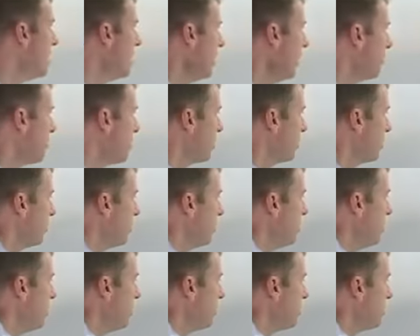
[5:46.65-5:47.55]
If we can
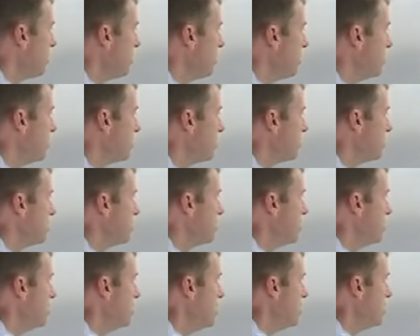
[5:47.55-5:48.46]
remember these
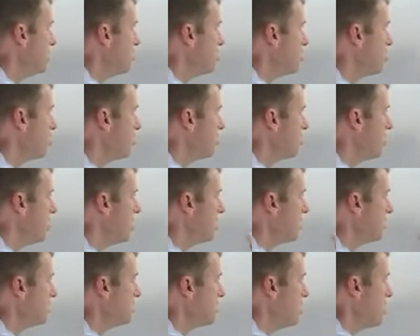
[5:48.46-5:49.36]
two
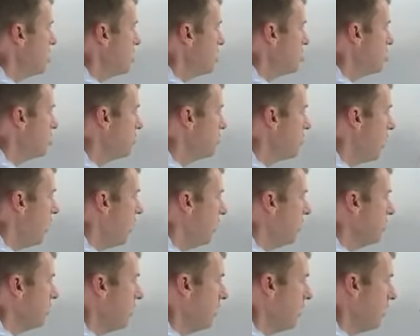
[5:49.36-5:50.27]
things, you've
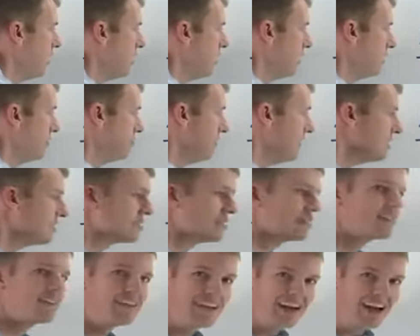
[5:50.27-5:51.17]
got
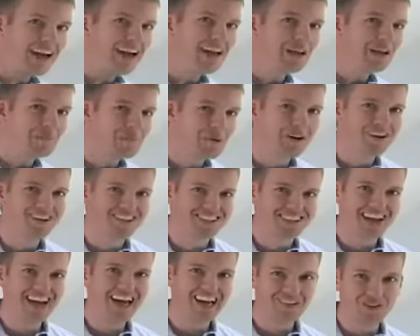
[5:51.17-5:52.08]
basically
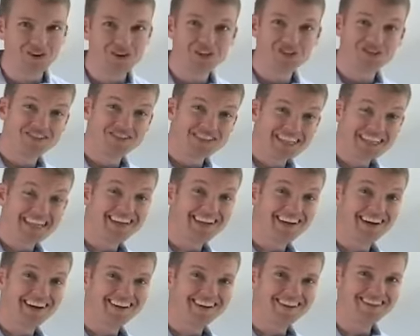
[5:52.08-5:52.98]
80% of what you need to
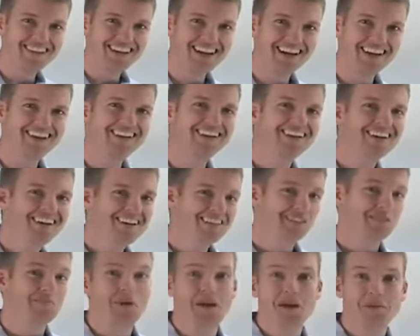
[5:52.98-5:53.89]
understand
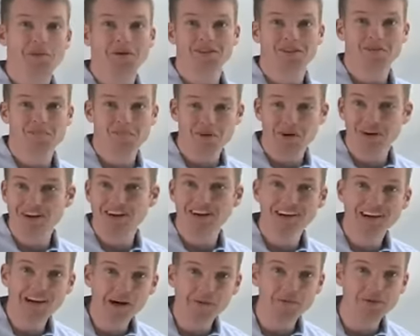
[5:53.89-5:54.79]
to be able to put in
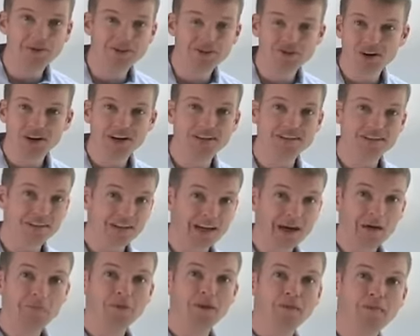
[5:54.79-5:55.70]
a couple of trades, a
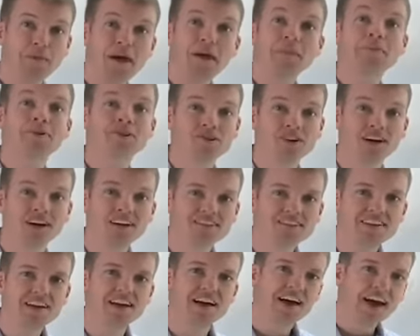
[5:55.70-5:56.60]
couple of paper
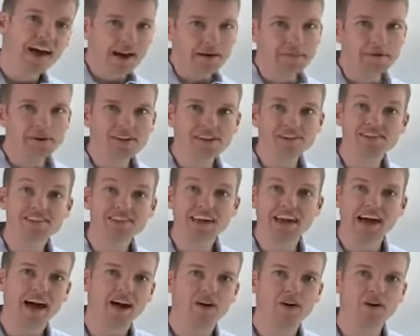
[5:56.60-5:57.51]
trades, and really
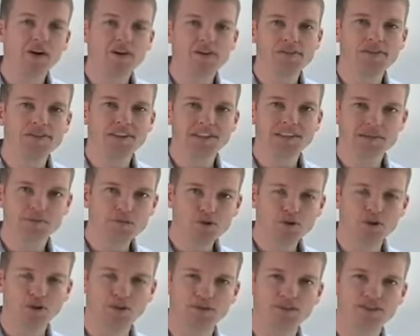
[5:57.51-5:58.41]
see how all of this
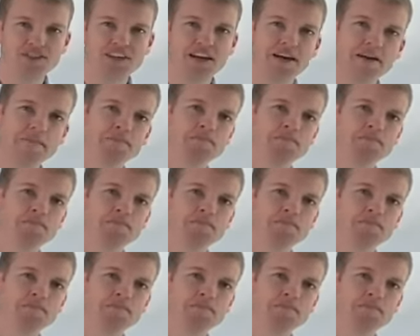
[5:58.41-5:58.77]
moves.